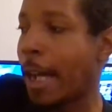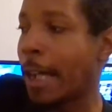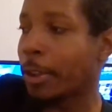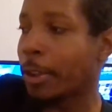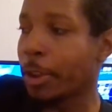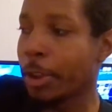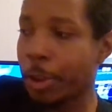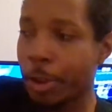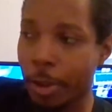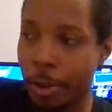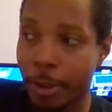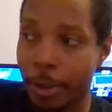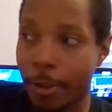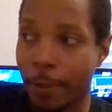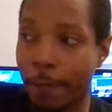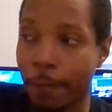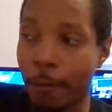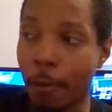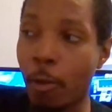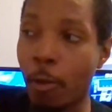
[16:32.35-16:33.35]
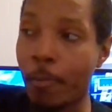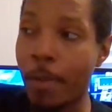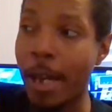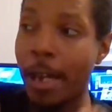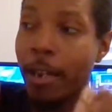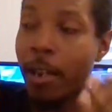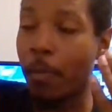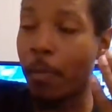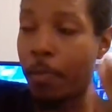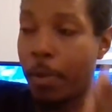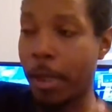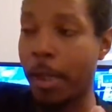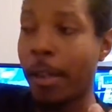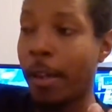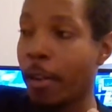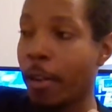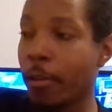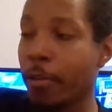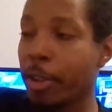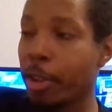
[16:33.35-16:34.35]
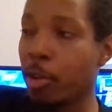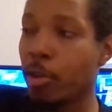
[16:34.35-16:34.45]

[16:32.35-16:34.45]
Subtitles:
actually starts to flow back up here,